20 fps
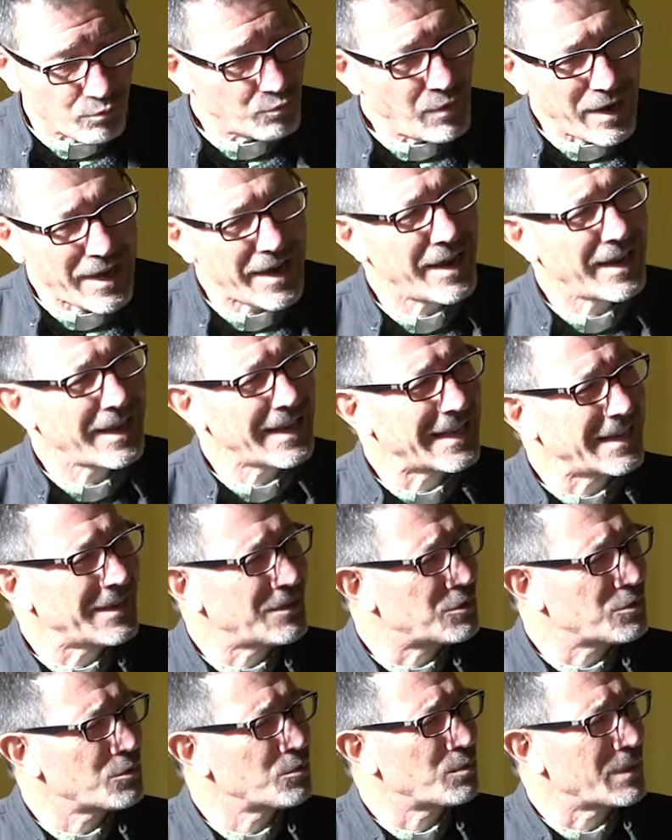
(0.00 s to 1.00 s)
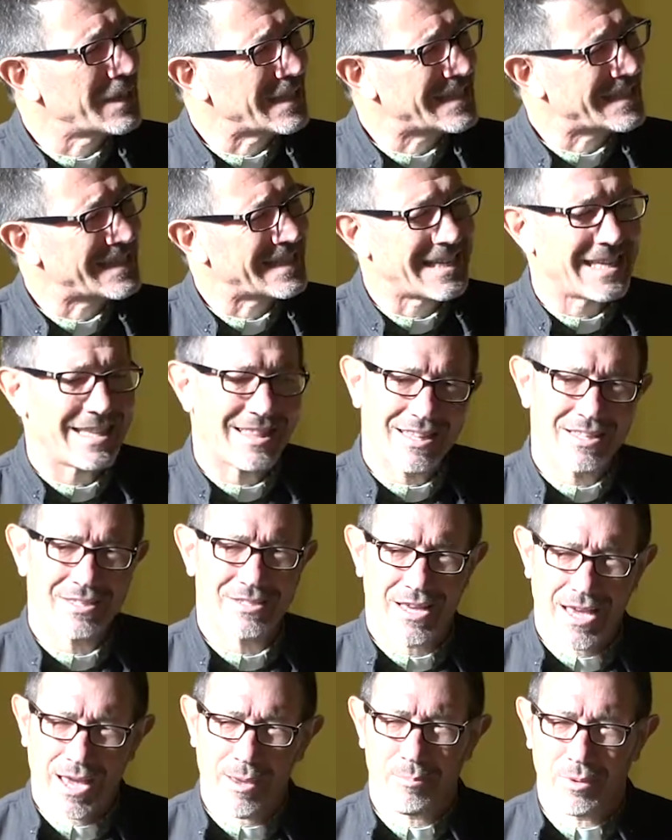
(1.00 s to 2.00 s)
Rarely do we see
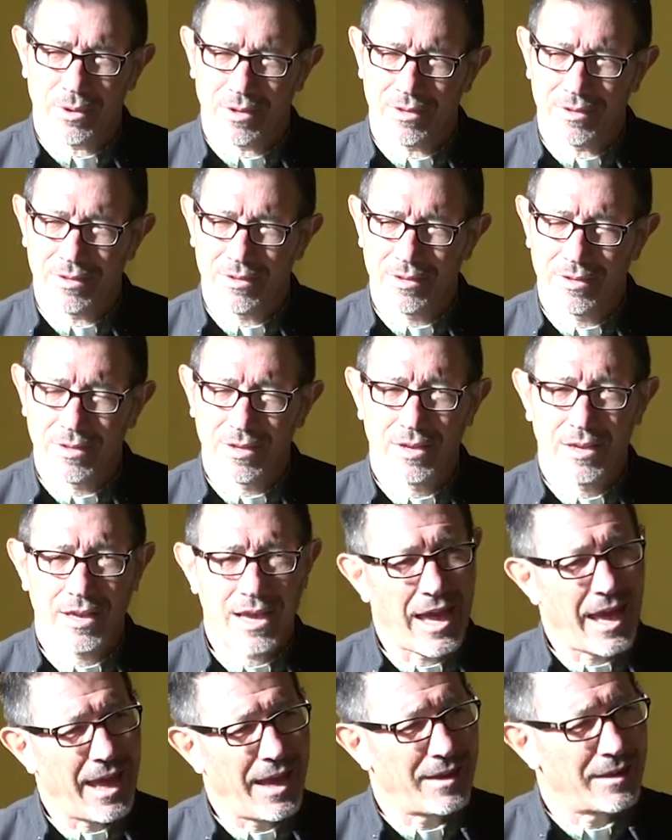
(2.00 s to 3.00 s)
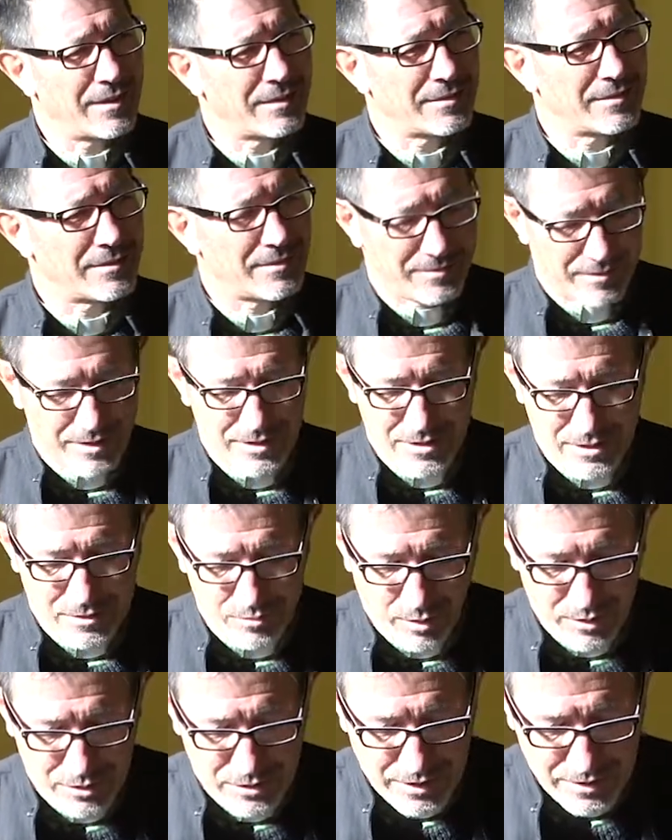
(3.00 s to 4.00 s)
this happen and this is
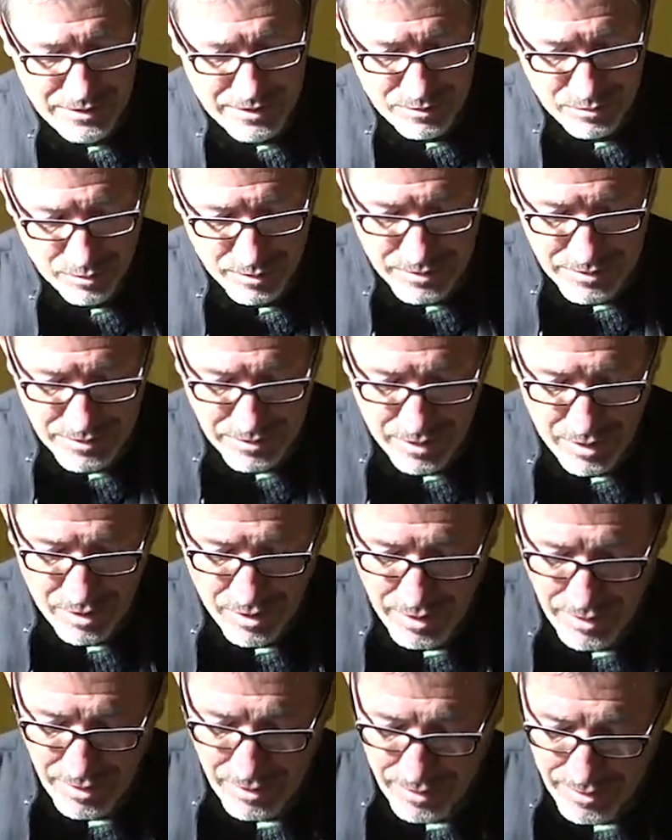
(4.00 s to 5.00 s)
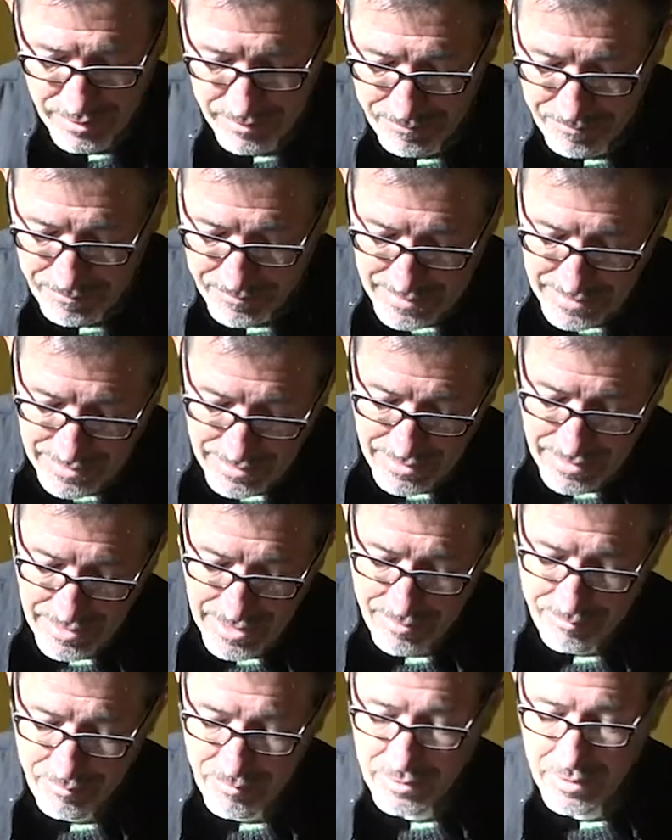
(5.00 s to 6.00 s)
what Jesus wants to highlight.
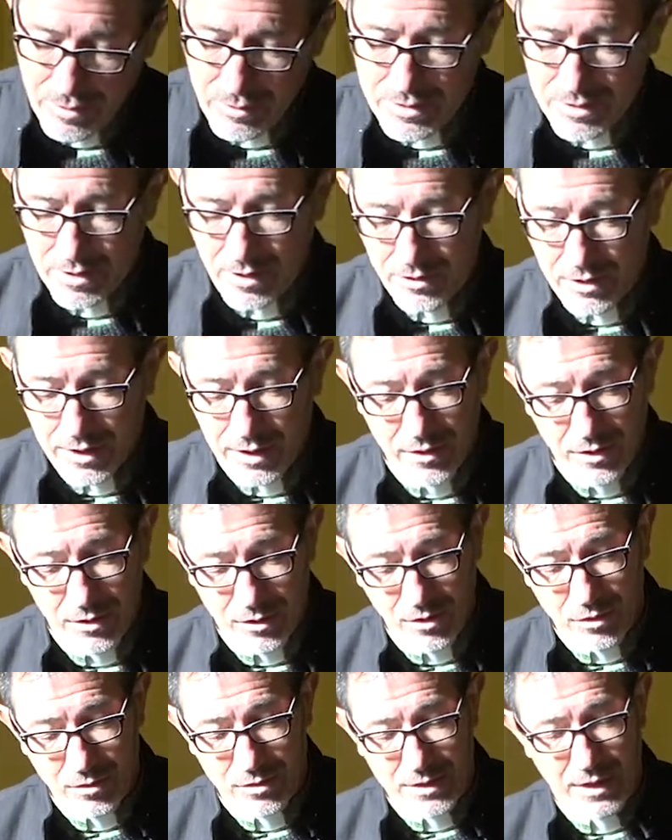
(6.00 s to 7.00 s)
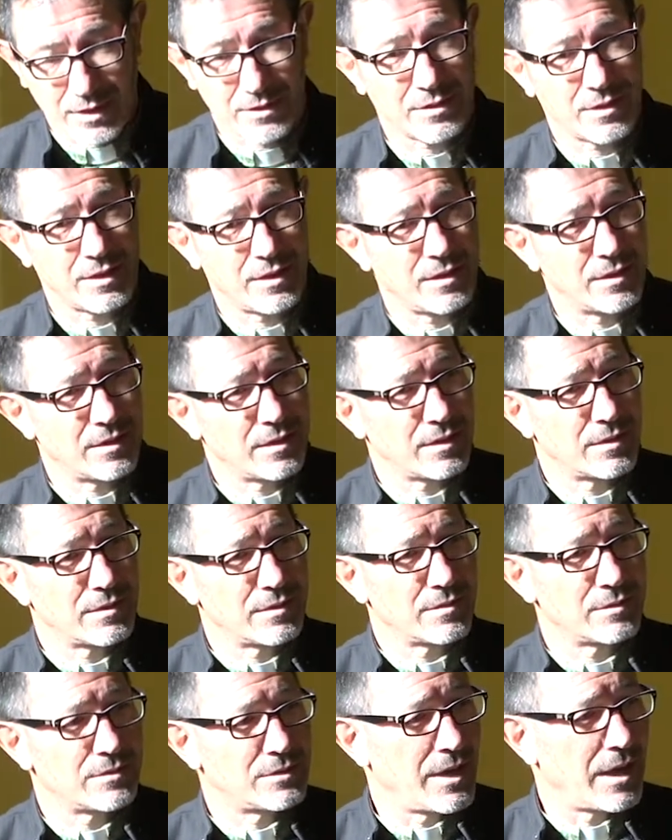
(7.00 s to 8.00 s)
Um, there was a thing in the news, actually,
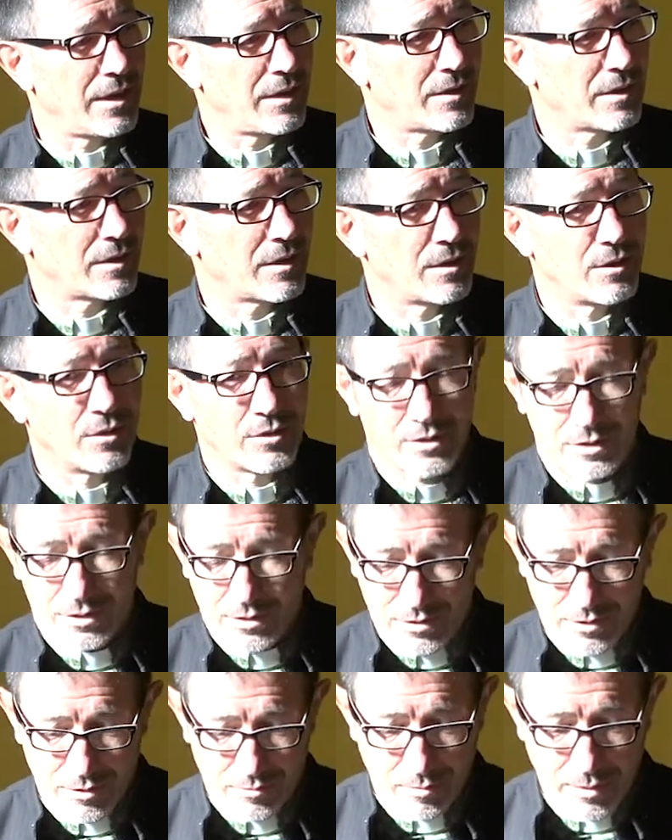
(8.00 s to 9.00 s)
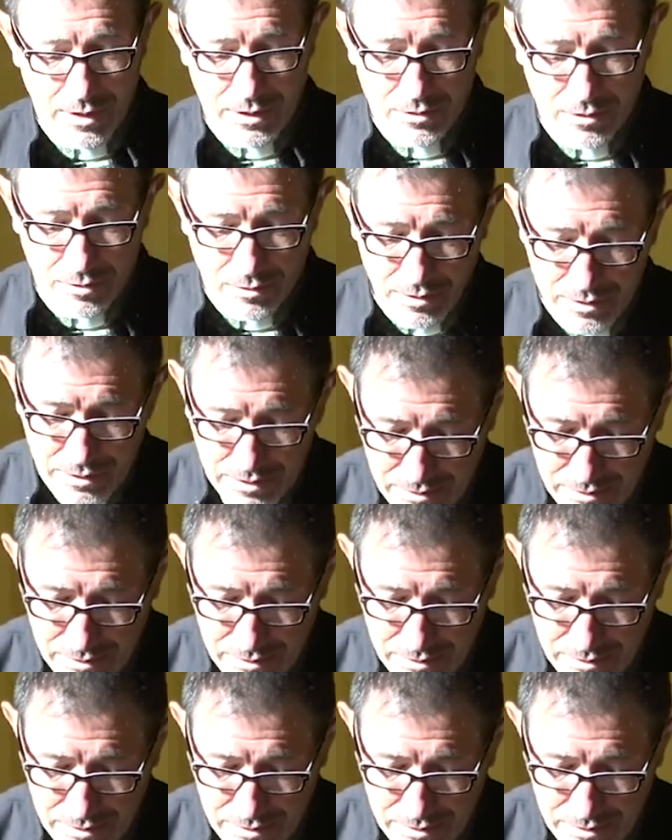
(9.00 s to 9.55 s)
Janet alerted to me to it.